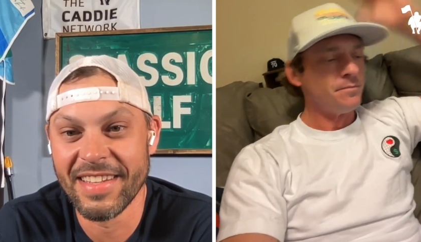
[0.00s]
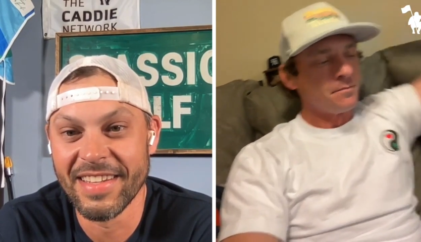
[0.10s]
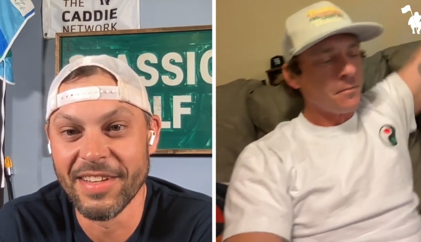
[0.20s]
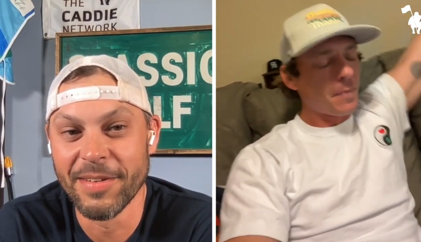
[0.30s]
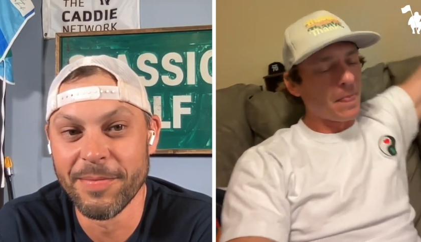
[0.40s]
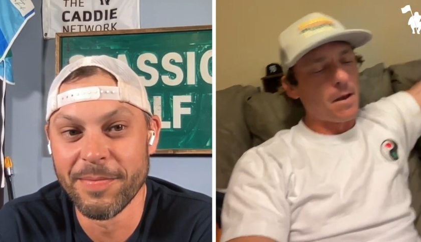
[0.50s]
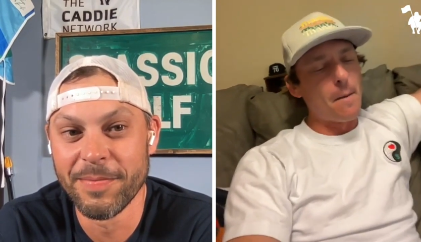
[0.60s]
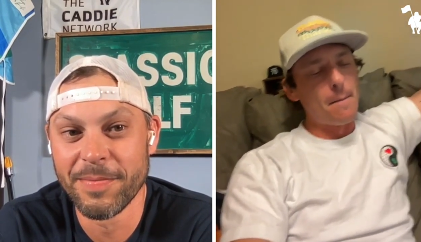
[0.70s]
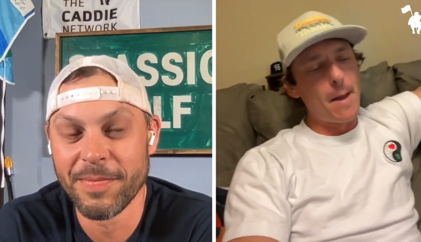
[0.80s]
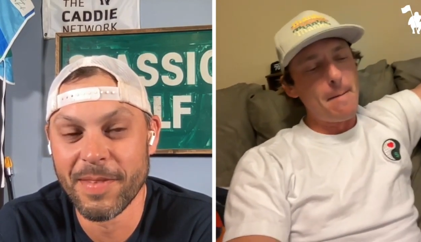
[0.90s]
Speaker 1: Yeah. Um,
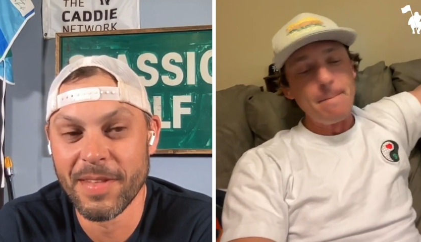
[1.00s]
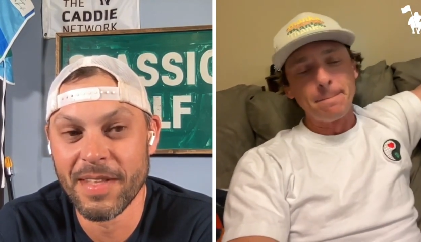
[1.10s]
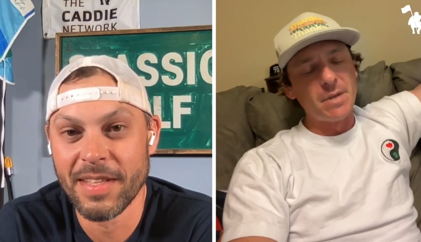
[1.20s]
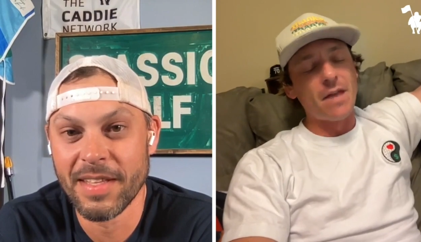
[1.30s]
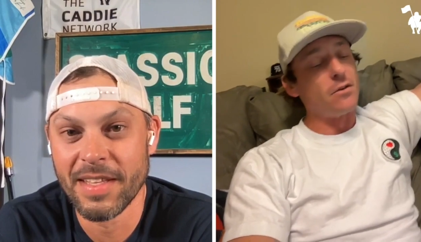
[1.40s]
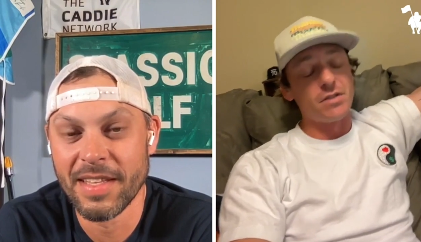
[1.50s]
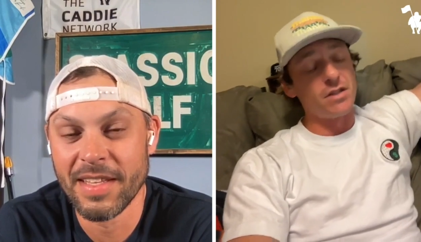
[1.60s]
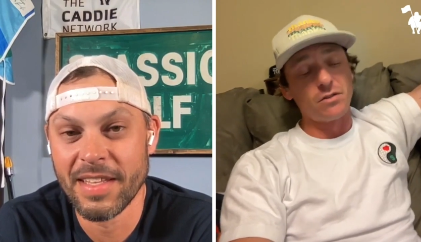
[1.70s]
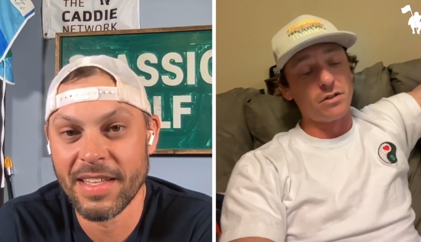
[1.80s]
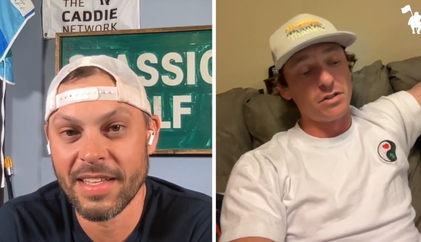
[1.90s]
but yeah, those
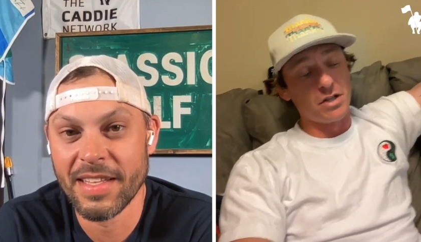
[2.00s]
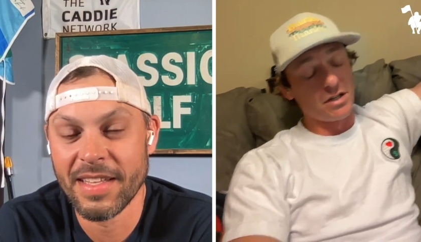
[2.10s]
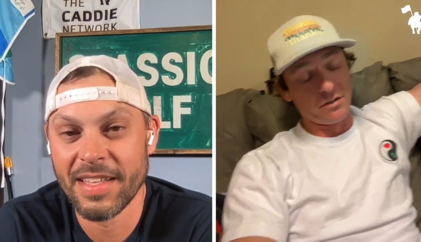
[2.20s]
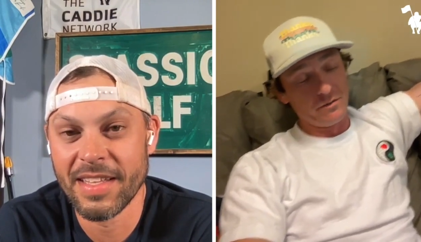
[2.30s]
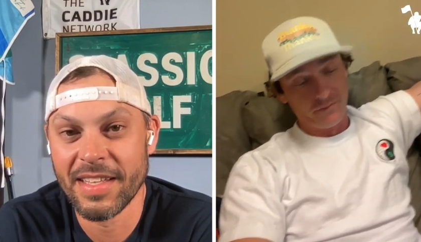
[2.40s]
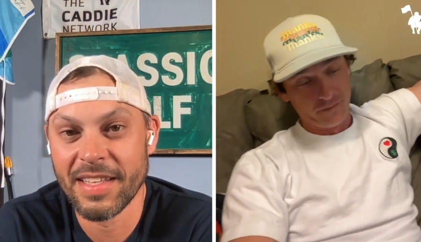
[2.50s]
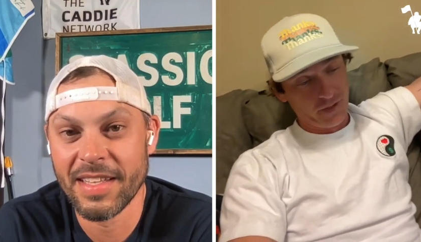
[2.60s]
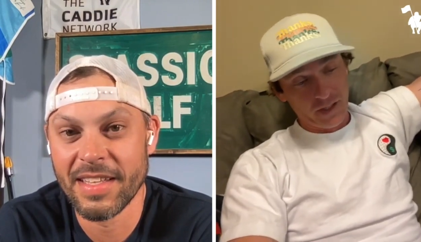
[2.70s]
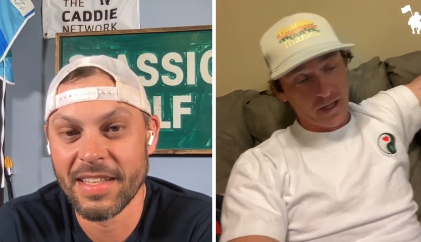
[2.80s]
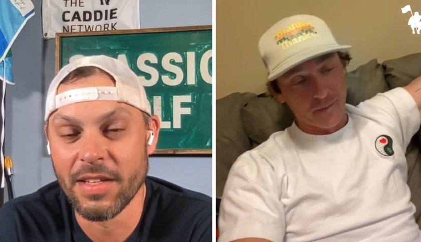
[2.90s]
things are legit, dude.
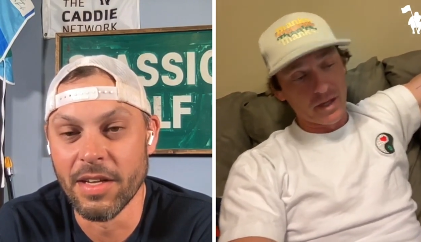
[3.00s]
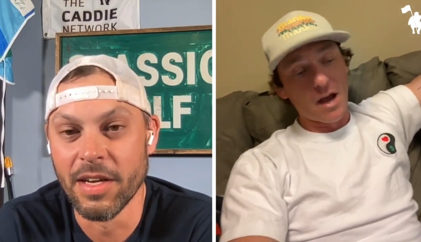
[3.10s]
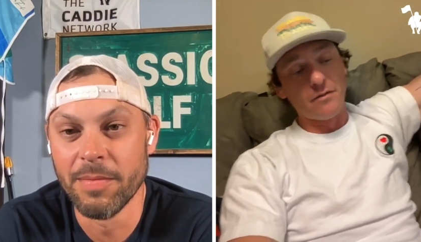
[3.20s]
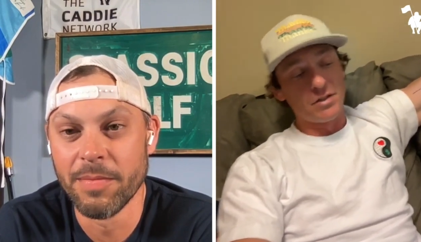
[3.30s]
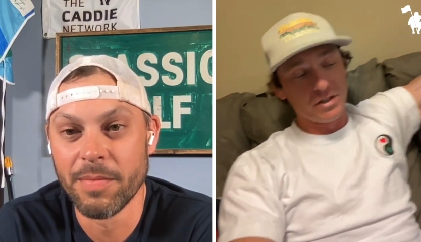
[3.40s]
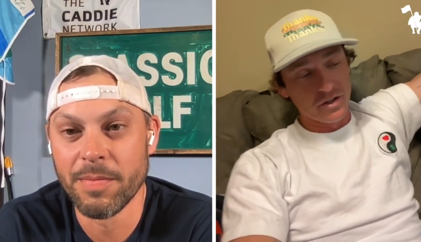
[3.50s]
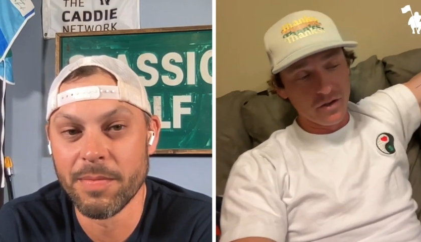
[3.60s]
I mean, yeah. obviously